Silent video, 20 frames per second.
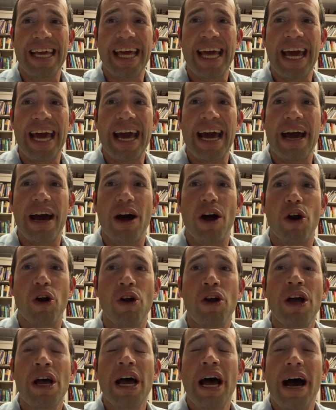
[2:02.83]
care
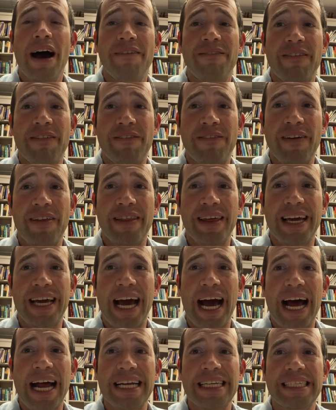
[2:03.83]
of fulfilling
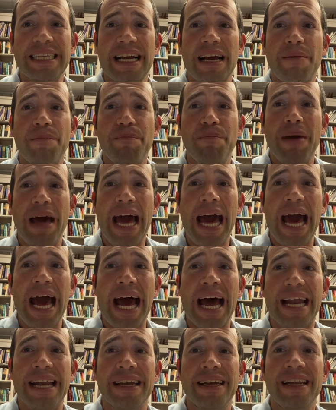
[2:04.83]
God's
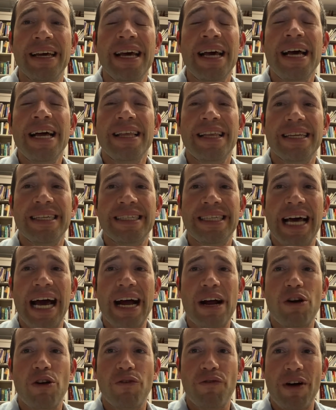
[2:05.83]
command to
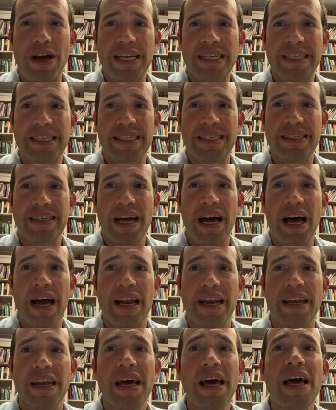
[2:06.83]
sacrifice his
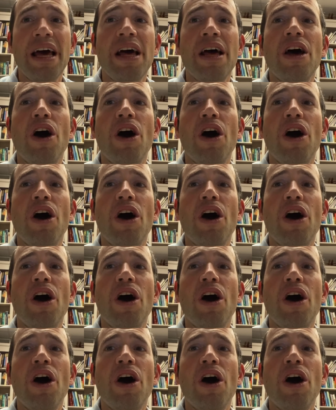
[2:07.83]
son,